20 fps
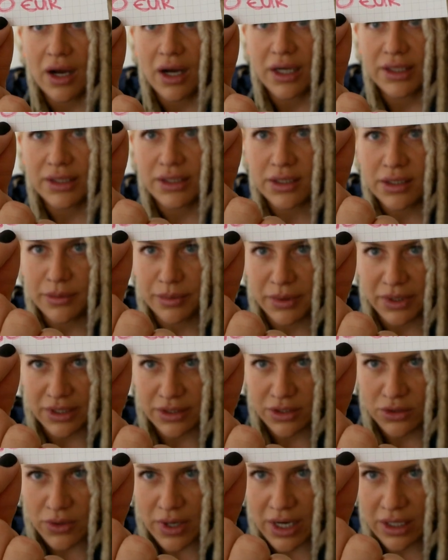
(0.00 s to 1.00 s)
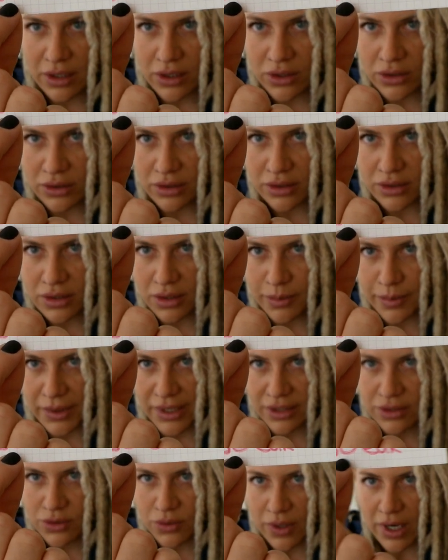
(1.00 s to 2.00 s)
the GPS
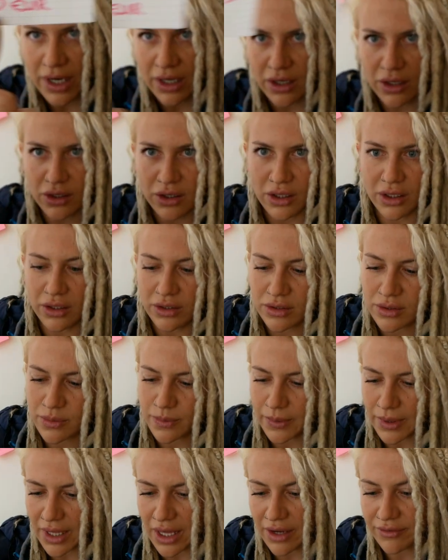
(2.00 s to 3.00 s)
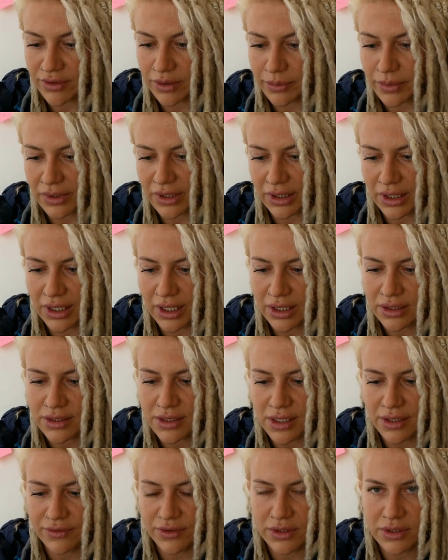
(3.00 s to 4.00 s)
tracker, is what everybody
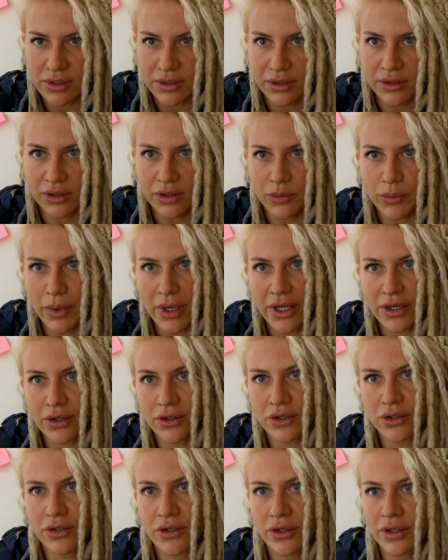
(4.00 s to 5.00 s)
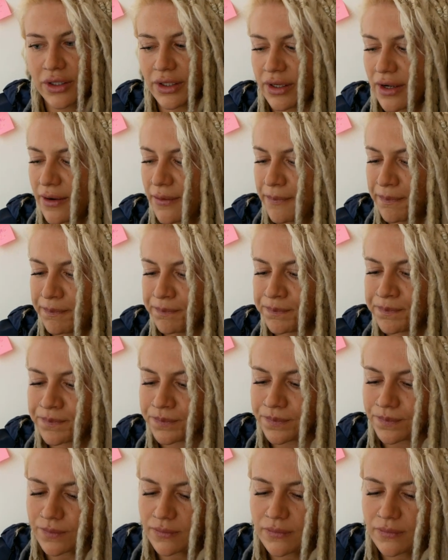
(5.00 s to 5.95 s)
gets, every single competitor.